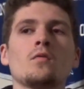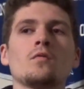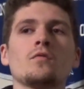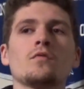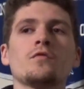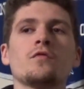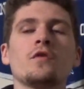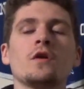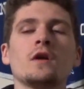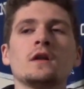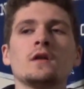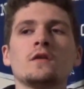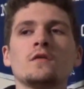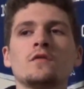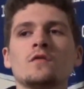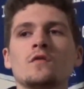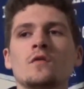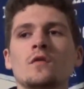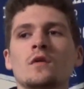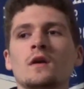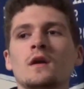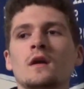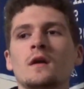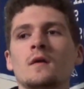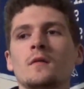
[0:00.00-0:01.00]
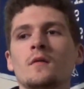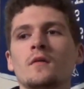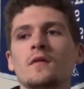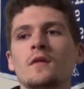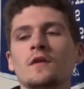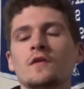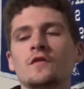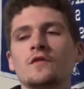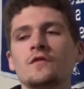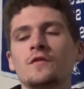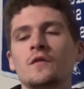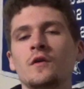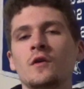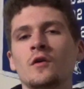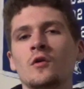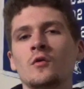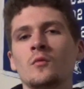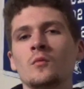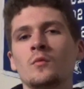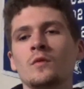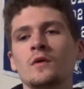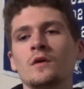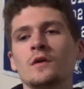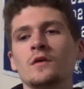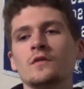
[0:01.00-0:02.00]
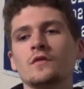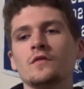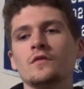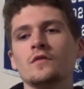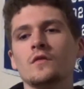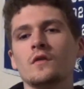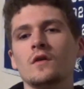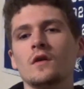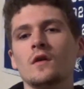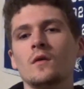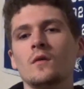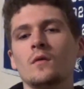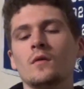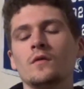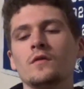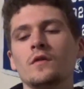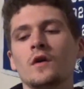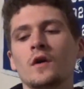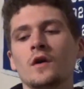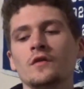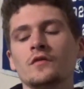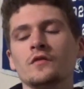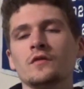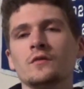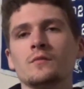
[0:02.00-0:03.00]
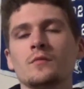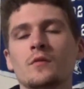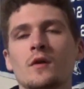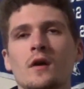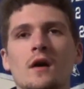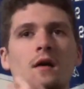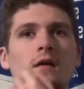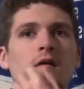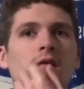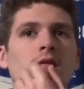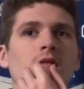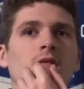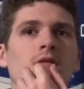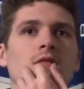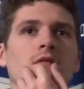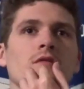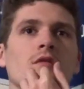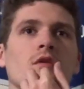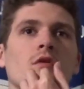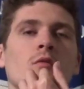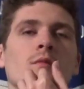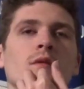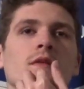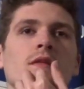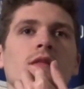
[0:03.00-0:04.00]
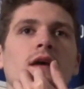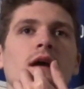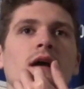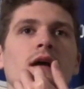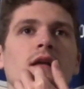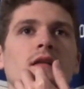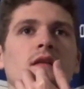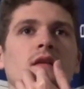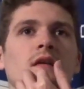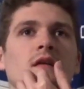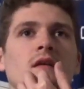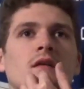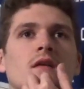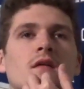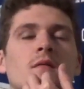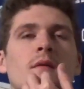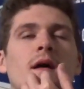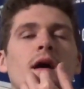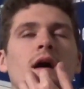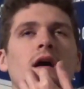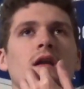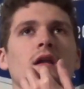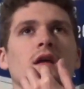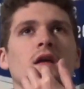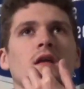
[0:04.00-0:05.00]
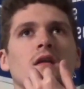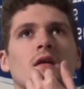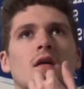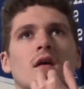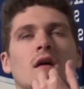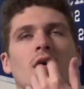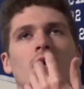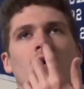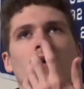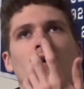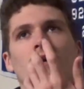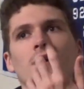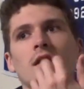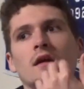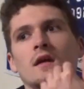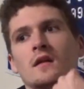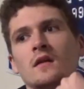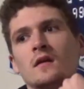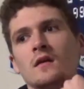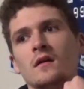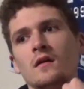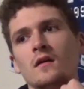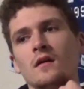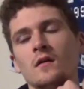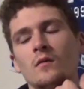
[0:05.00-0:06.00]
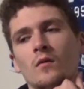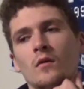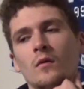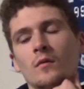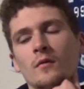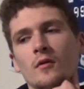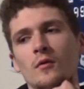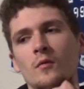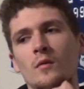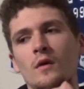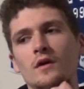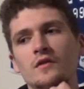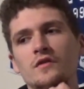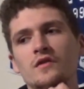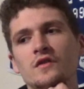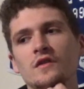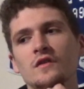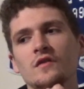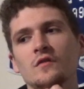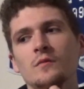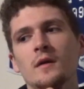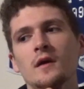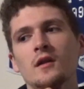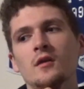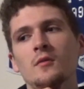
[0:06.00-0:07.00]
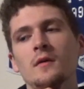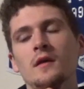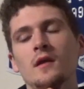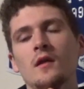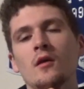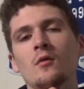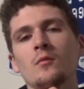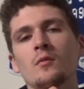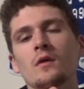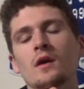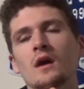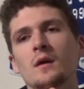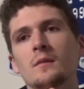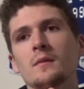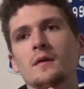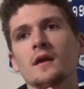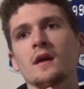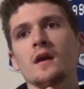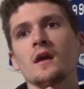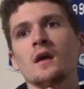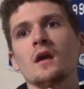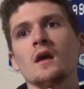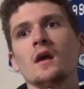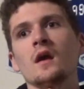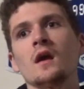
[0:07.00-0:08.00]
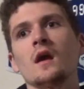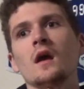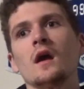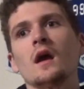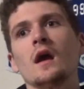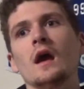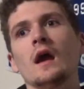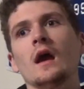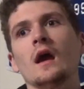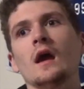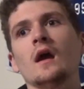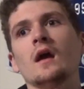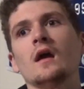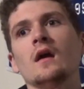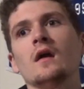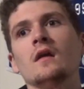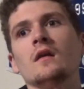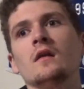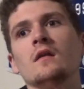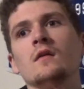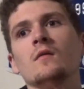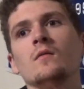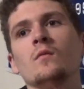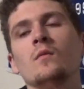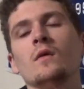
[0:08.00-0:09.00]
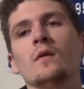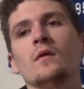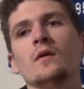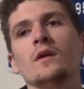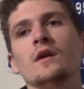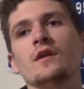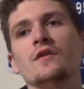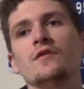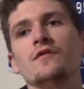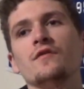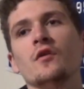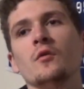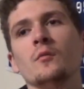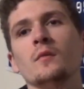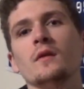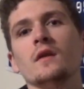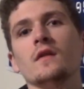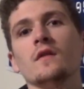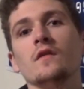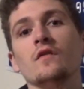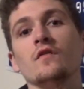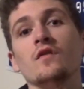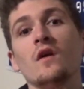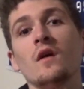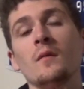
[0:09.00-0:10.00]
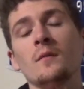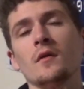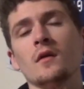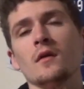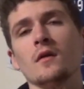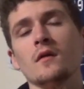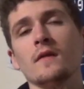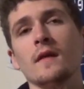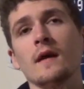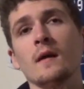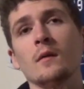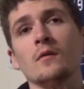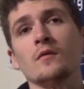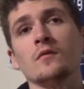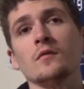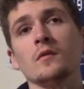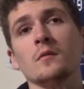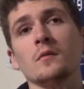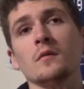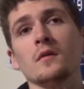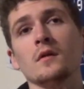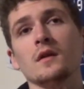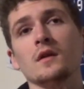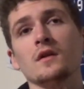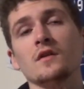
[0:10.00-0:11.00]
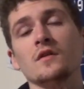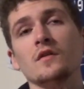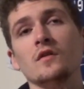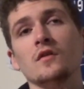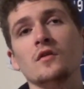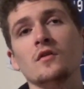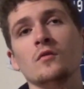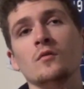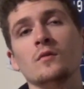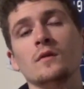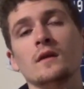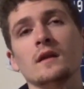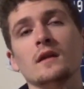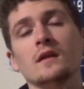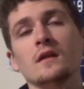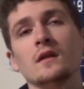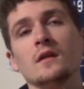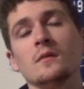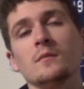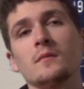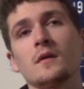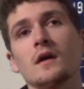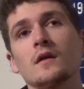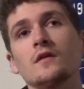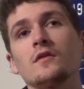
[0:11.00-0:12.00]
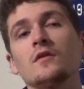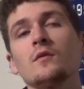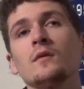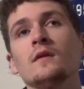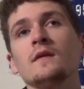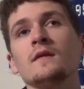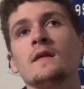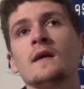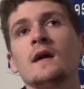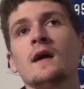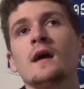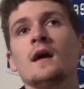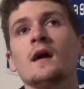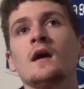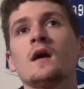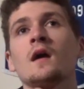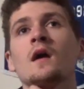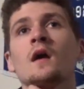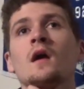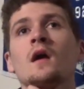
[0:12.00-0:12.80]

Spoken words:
Funny story of this film was when Dawson told me the idea about it when we were watching Spider-Man Homecoming, and we were going to film it in the summer. That was what we were going to do. We ended up not doing that,